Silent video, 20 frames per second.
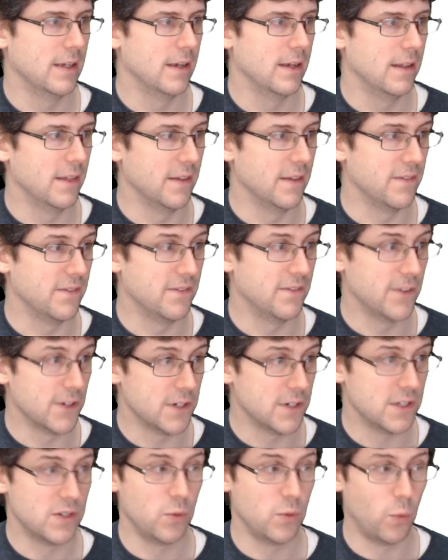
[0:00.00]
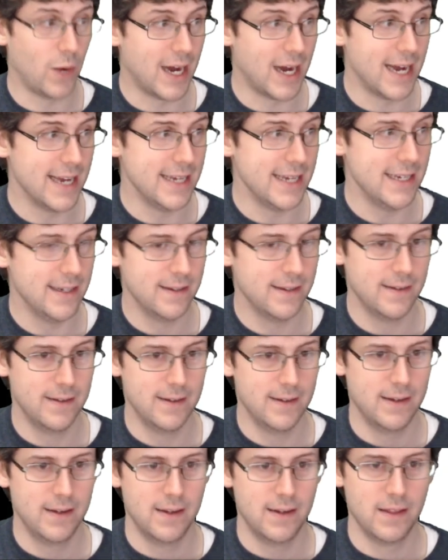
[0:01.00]
The first y
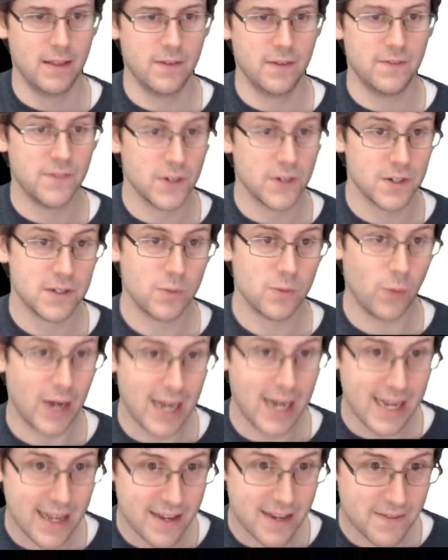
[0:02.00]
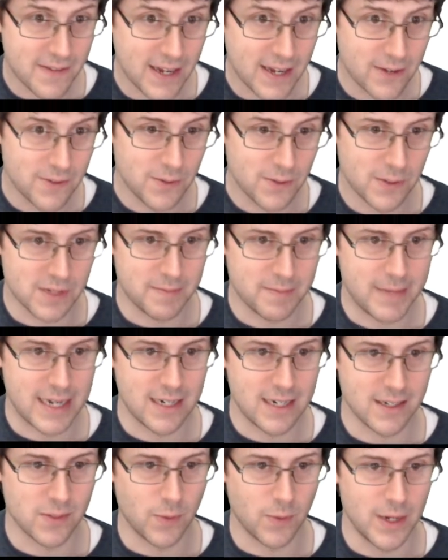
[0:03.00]
I found was
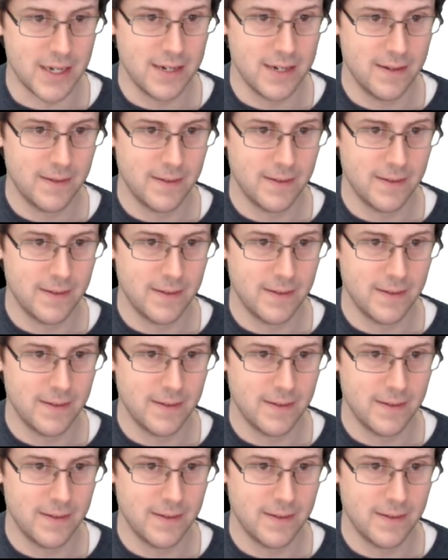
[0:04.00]
-1.